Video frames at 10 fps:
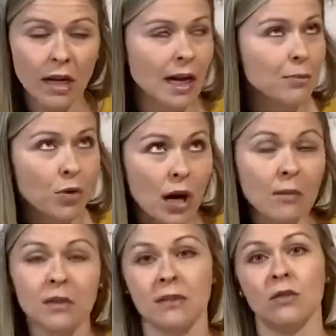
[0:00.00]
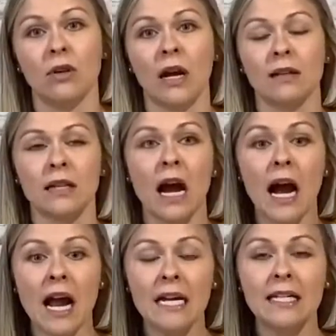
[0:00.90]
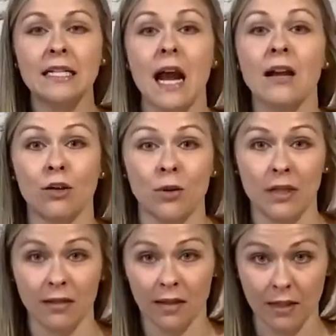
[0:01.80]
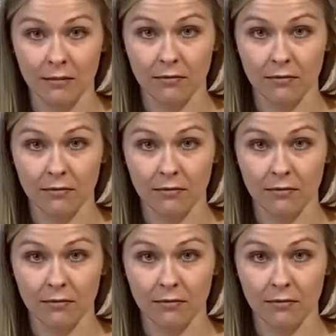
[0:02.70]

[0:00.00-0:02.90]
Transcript: I promise you guys, I did not know anything.